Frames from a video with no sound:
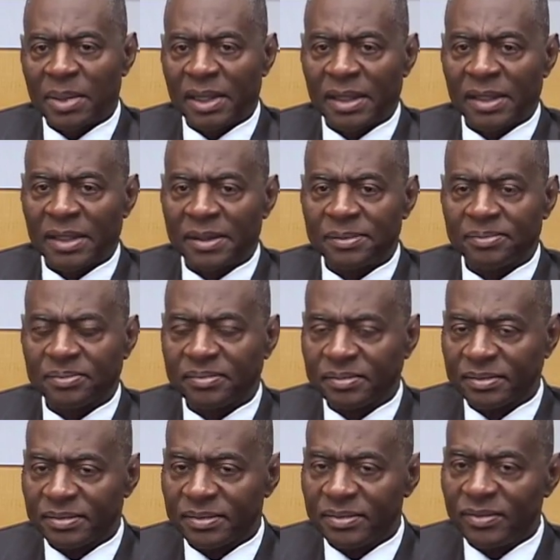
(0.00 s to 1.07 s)
And
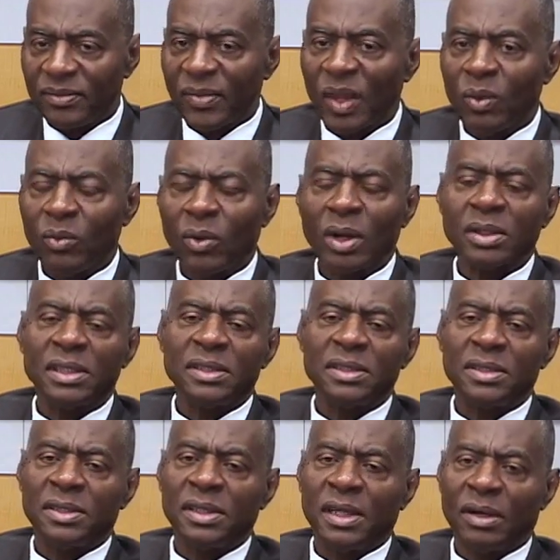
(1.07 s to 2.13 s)
walked
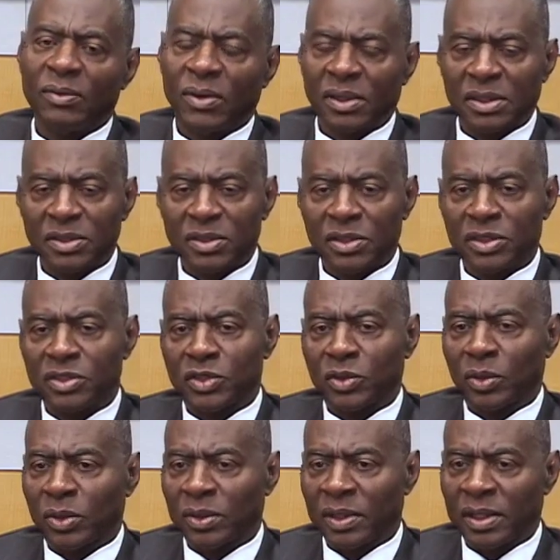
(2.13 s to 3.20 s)
into the
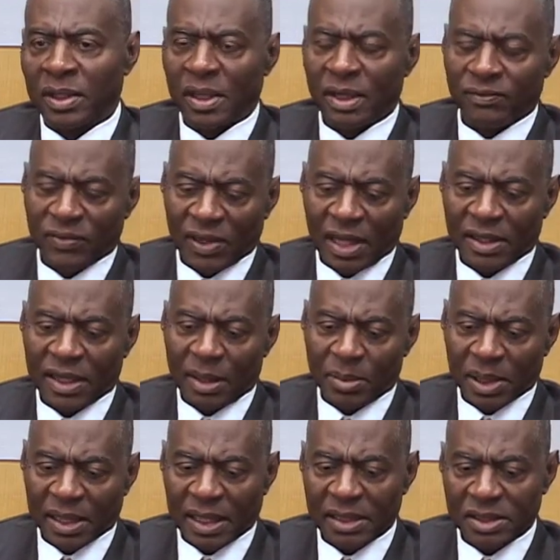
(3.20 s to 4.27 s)
store there. I filled out the
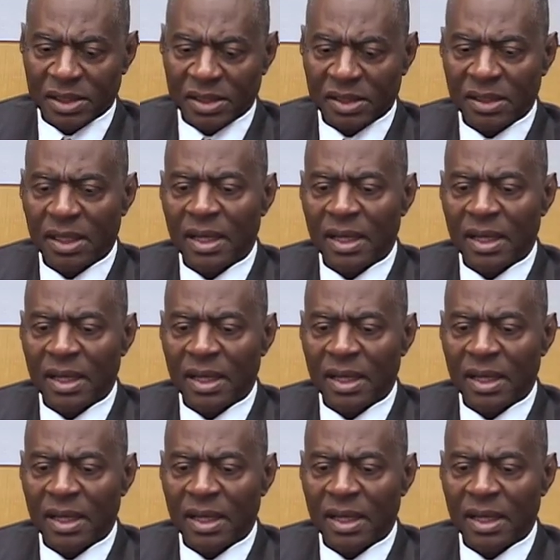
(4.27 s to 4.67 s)
application,